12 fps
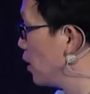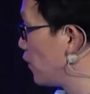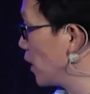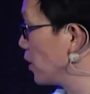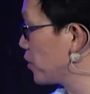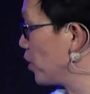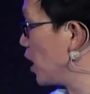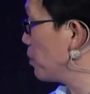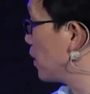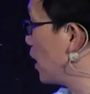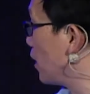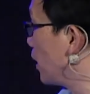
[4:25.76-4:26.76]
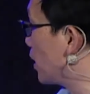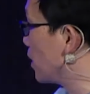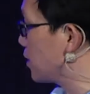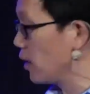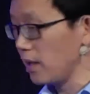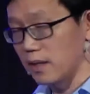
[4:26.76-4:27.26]
find a job, and now he can
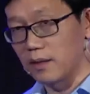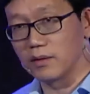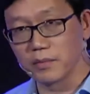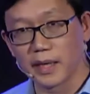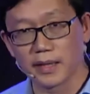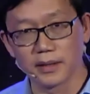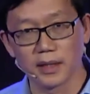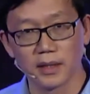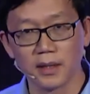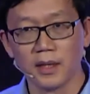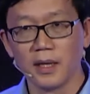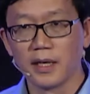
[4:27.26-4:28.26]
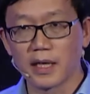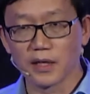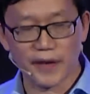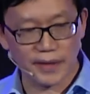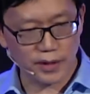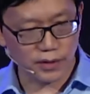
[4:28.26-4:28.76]
stay at home and get
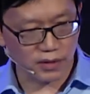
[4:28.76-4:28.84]
financial